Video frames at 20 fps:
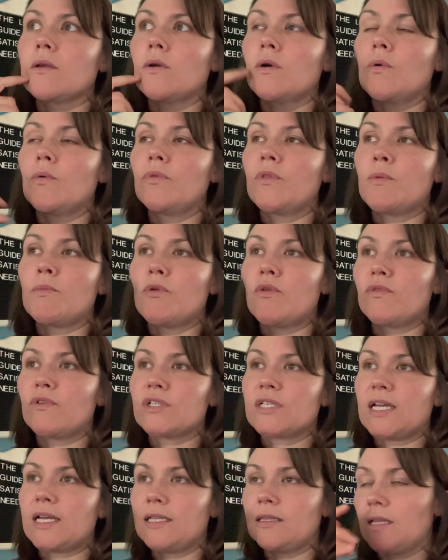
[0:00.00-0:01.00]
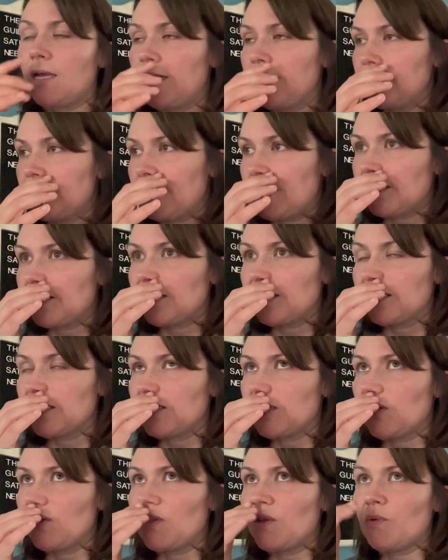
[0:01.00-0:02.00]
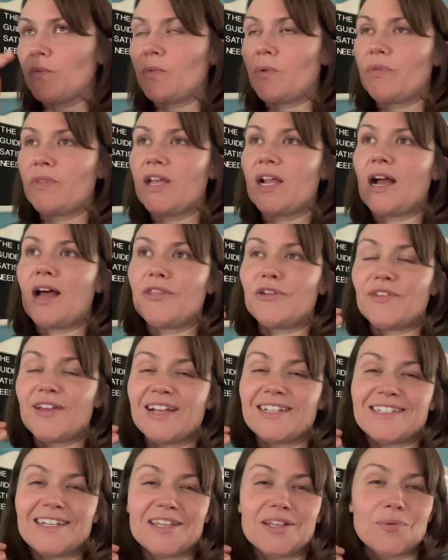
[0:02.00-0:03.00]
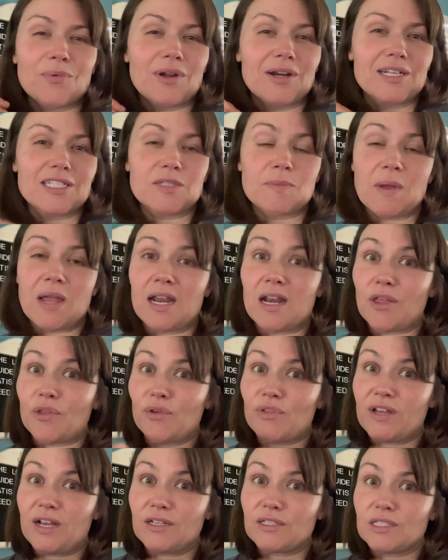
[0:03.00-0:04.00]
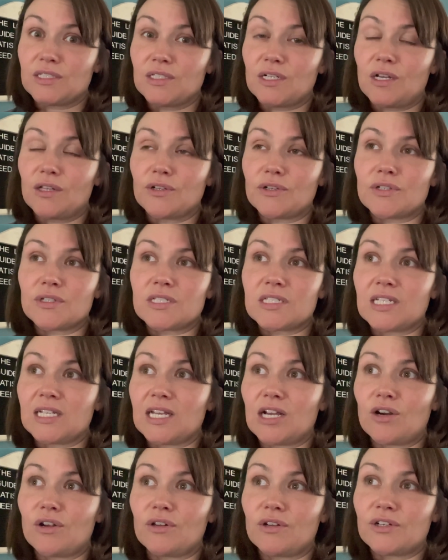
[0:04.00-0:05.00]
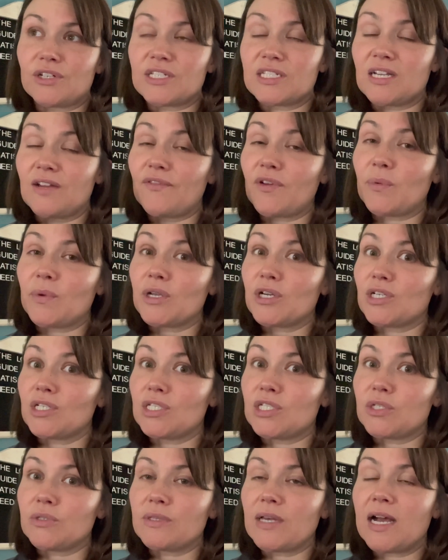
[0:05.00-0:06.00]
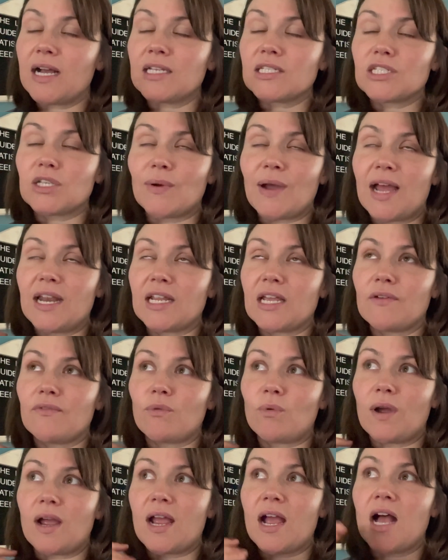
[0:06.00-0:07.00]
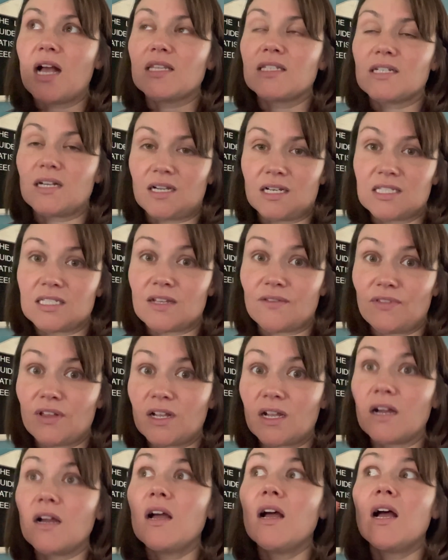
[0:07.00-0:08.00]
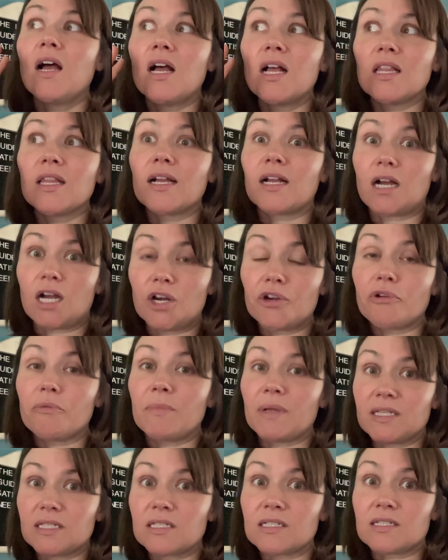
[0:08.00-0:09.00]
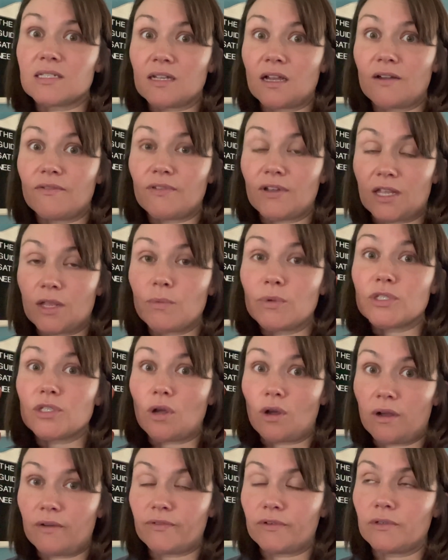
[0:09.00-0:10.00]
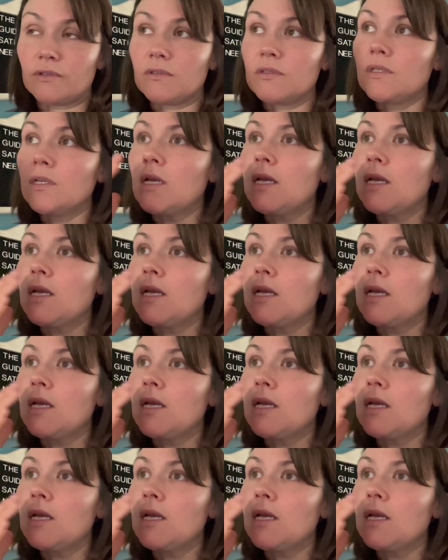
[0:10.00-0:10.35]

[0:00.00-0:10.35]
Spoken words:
movers had lied to us and said that when they got there that day, they wanted us to pay another $1,000 to get all our stuff, and we couldn't do that. So I had to give away a ton of stuff, like 100 bins of stuff. Like, it was awful.